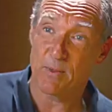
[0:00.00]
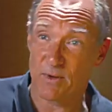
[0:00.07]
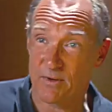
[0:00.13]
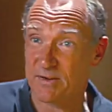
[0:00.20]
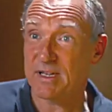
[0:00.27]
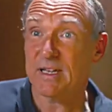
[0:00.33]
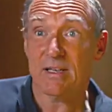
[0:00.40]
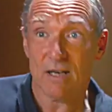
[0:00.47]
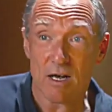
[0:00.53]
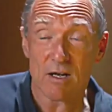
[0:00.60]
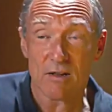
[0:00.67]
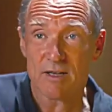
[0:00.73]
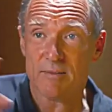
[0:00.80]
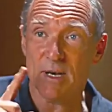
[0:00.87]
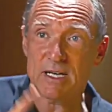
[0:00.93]
People would have seen,
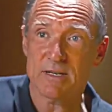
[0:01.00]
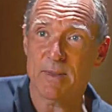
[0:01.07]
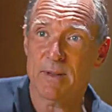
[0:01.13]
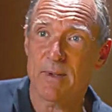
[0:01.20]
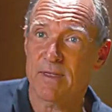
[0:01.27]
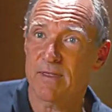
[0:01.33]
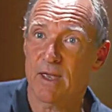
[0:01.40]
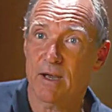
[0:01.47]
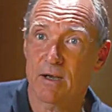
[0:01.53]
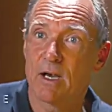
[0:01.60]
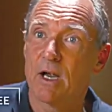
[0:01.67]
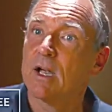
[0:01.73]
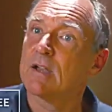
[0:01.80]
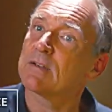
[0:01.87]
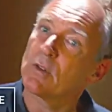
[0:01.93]
ah, there's money to be made
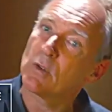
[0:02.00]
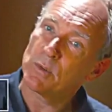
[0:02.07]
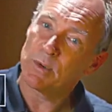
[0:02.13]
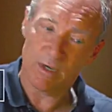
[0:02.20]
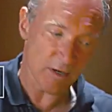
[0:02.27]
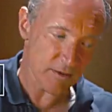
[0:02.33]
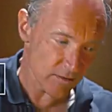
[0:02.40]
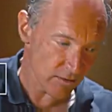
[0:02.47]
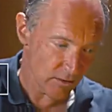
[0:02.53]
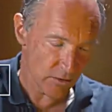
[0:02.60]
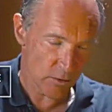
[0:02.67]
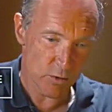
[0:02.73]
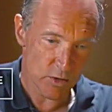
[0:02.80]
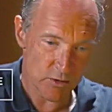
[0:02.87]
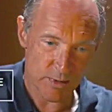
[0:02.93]
there. So there would, lots
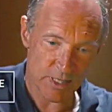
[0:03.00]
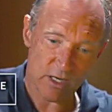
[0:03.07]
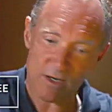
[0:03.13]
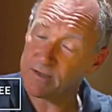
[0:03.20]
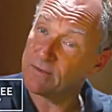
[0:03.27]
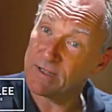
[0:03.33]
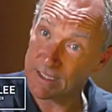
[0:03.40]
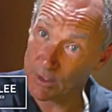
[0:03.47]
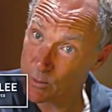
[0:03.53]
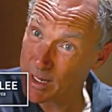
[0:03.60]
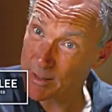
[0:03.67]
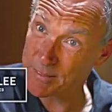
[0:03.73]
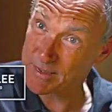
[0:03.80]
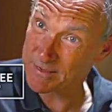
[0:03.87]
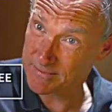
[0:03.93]
of, there would have been lots of little
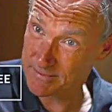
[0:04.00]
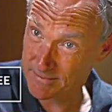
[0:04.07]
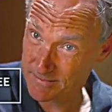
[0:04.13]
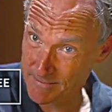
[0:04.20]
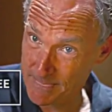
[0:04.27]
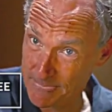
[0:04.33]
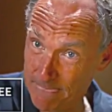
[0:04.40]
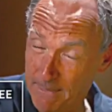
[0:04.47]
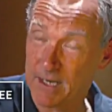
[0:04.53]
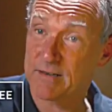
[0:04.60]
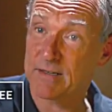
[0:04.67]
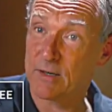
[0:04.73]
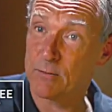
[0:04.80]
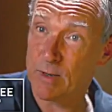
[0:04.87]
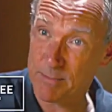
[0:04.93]
webs
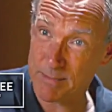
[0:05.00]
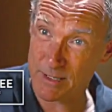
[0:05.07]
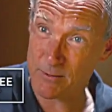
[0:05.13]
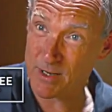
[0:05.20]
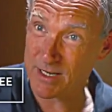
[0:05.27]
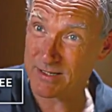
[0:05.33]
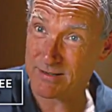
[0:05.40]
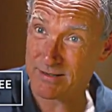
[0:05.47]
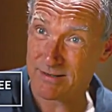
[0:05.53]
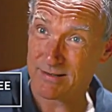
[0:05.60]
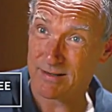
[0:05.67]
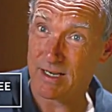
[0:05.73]
instead of one big one.